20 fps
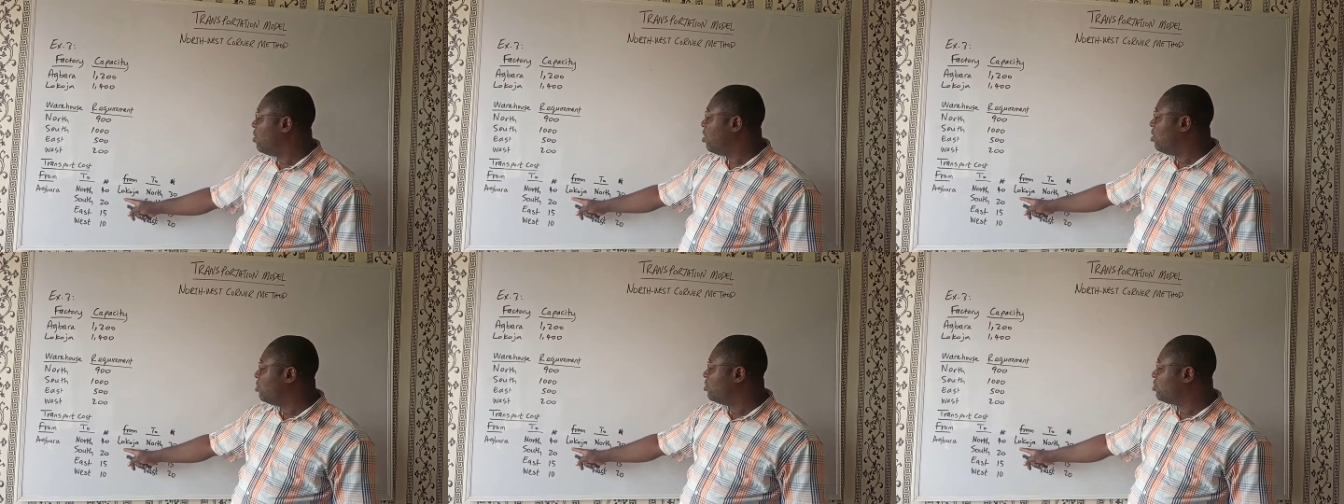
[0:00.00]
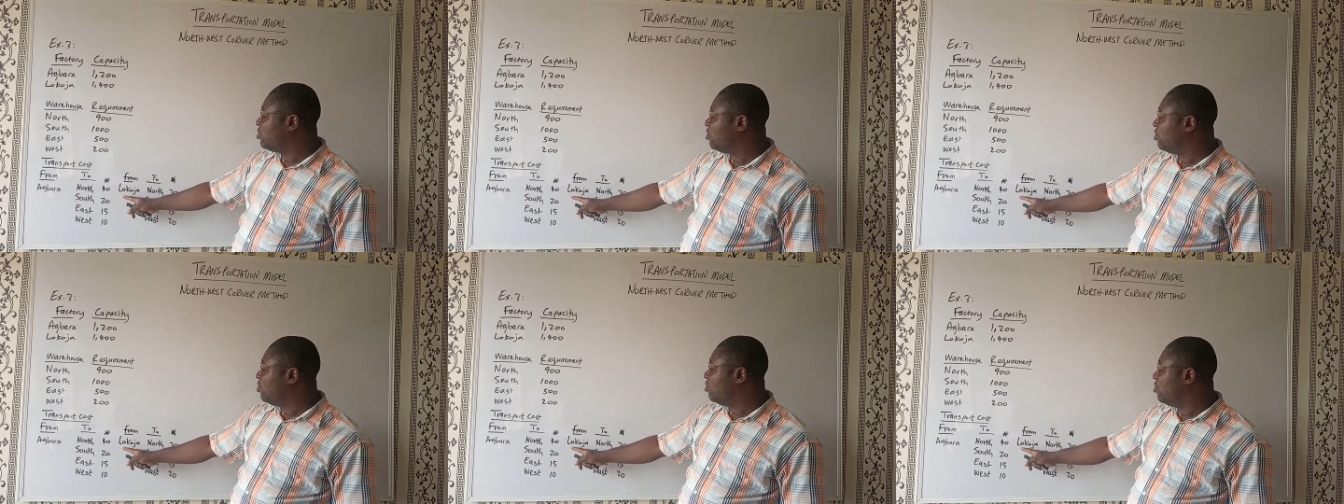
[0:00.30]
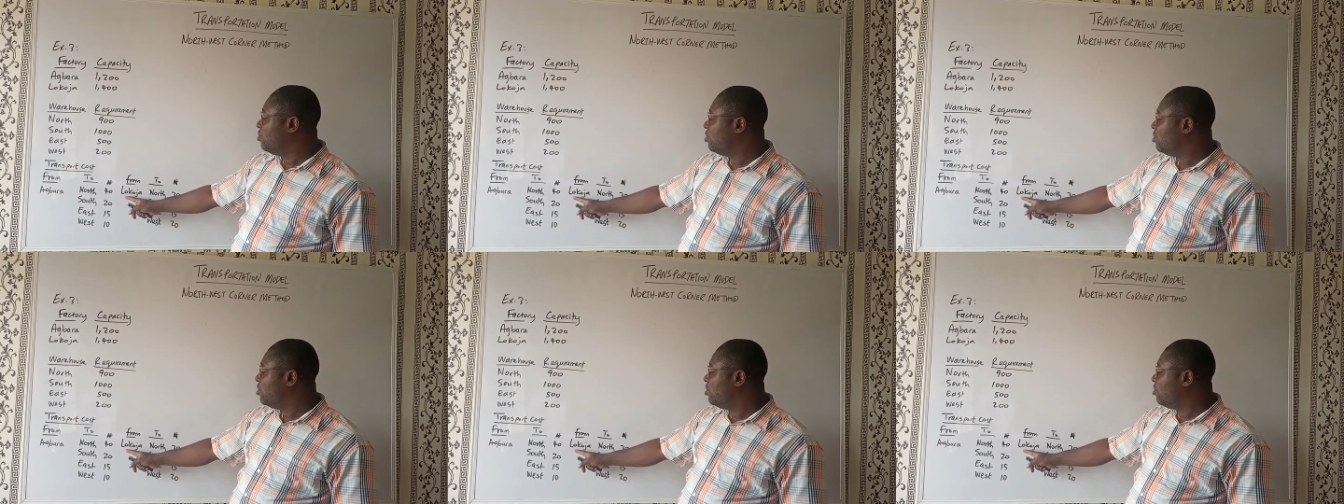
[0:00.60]
also
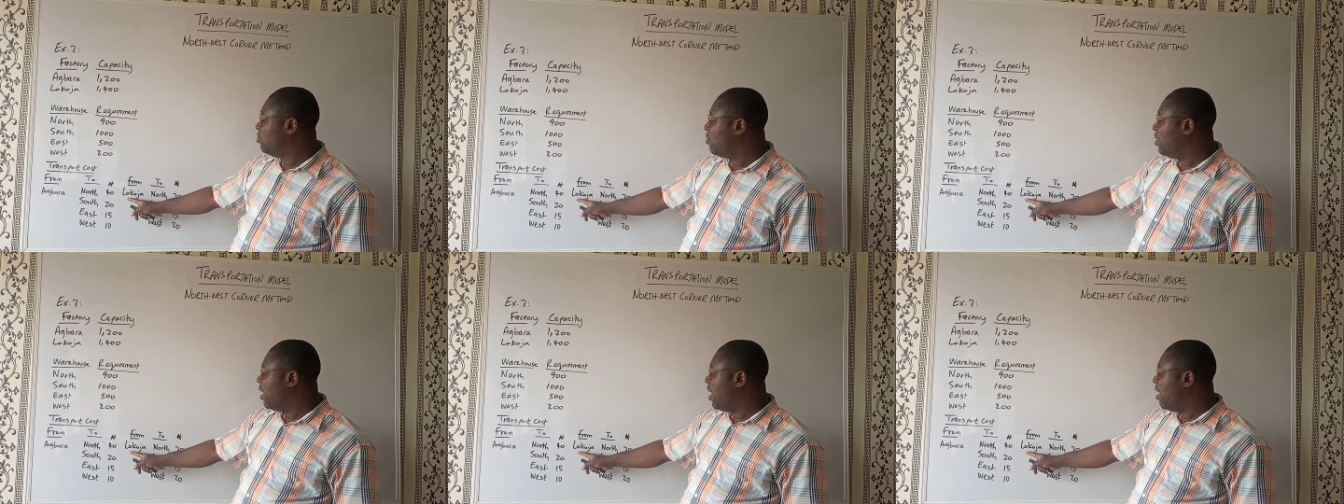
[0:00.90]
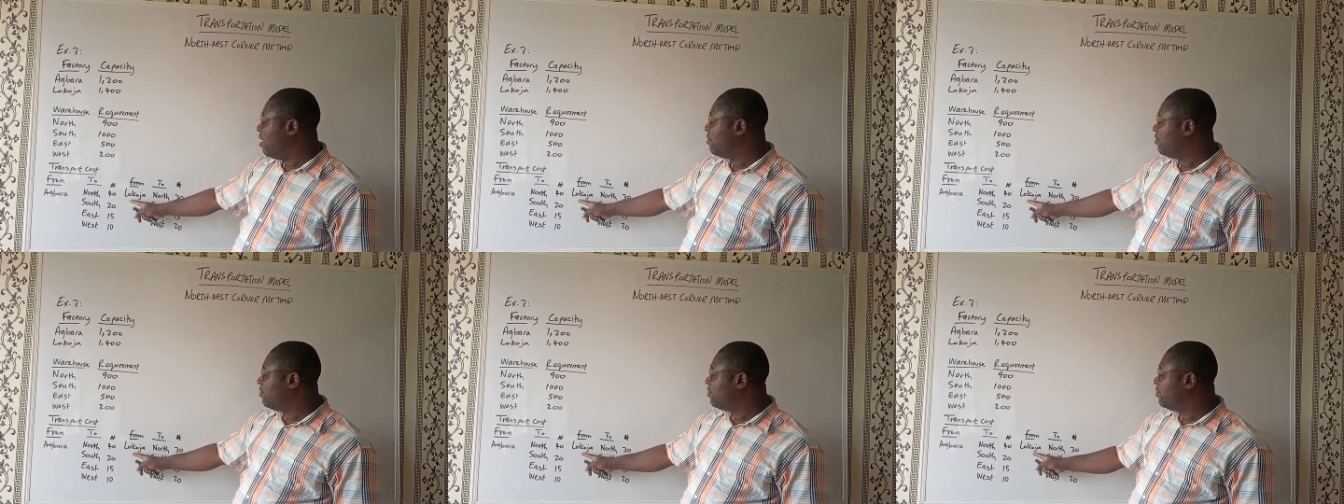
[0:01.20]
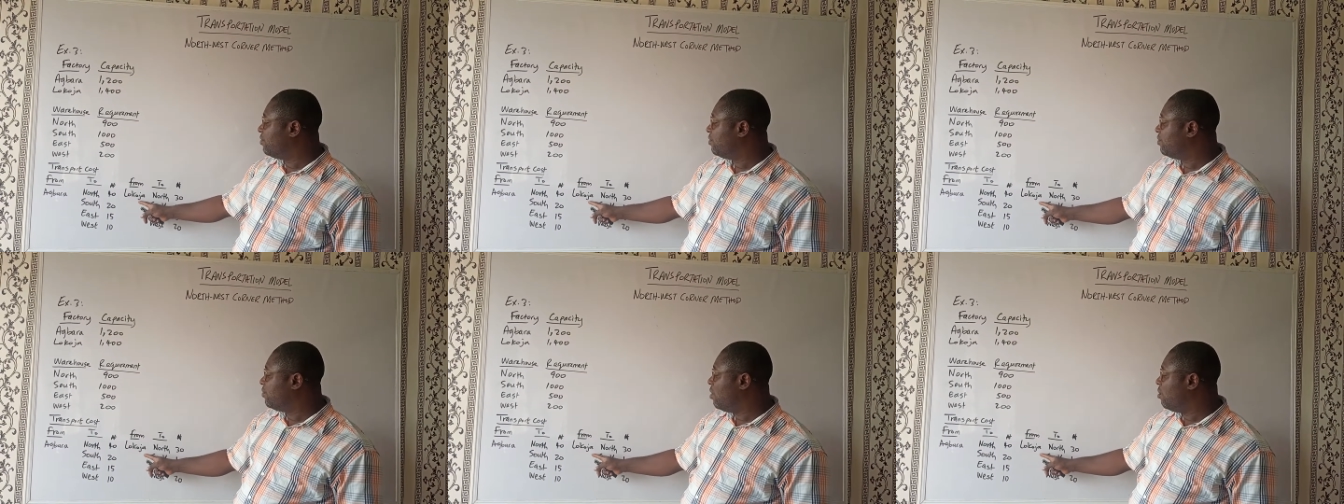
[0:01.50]
we have
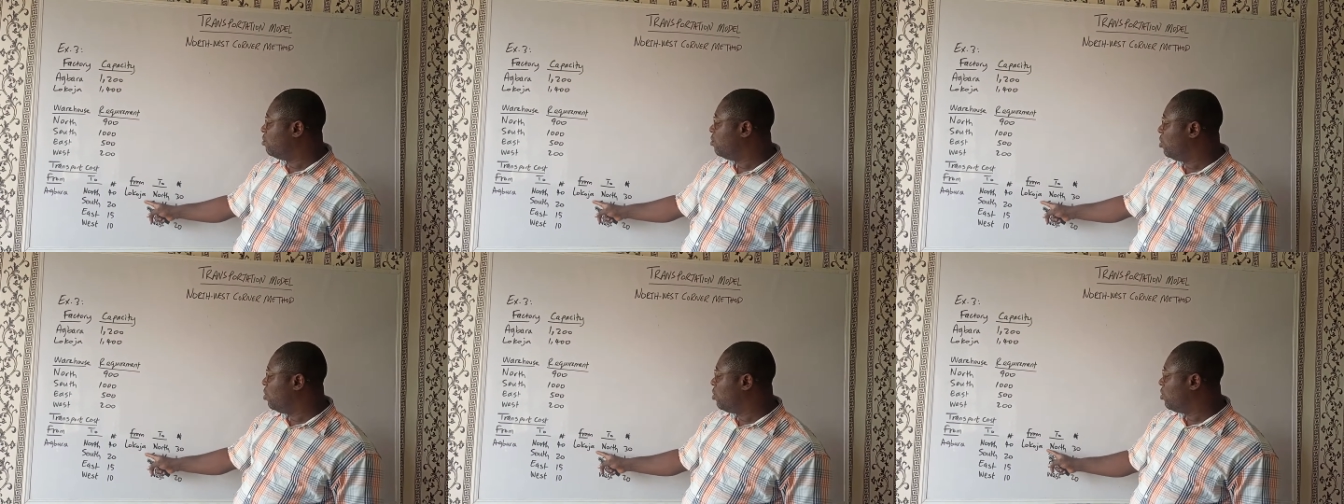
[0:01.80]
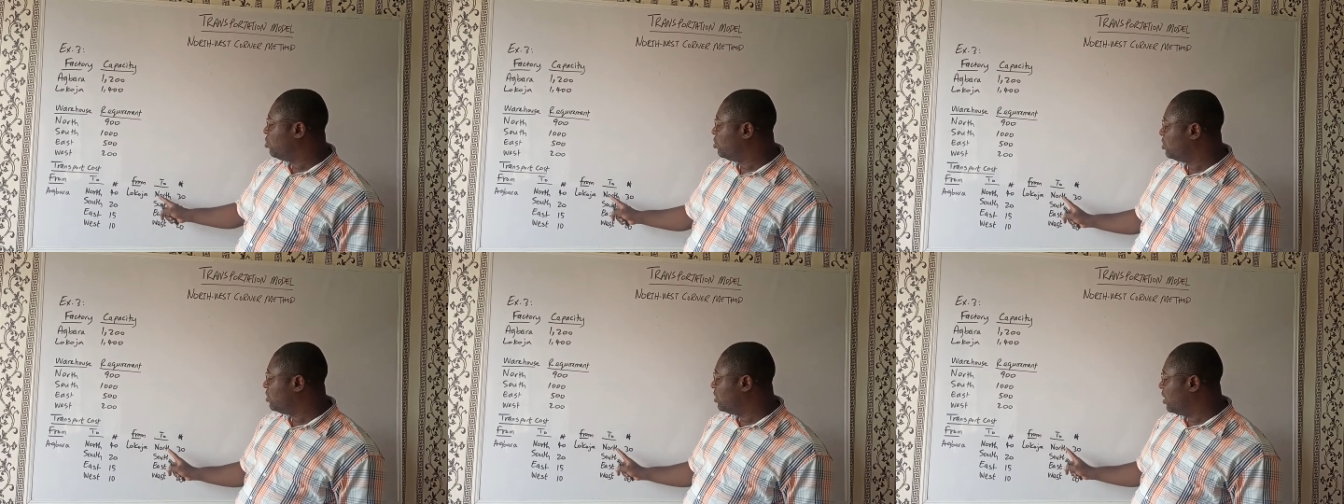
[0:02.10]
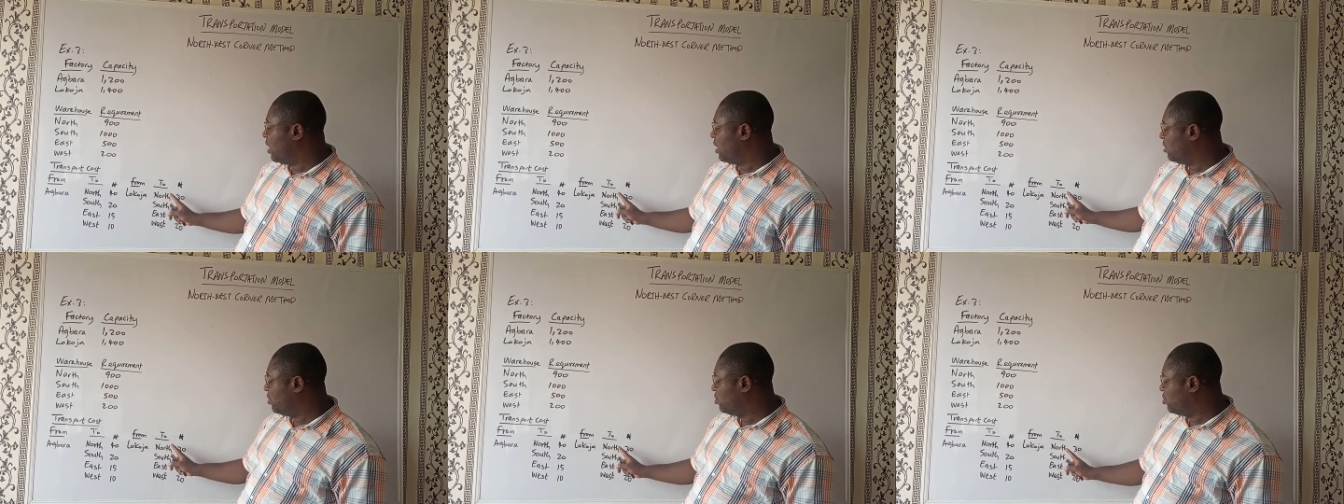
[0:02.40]
from Lokoja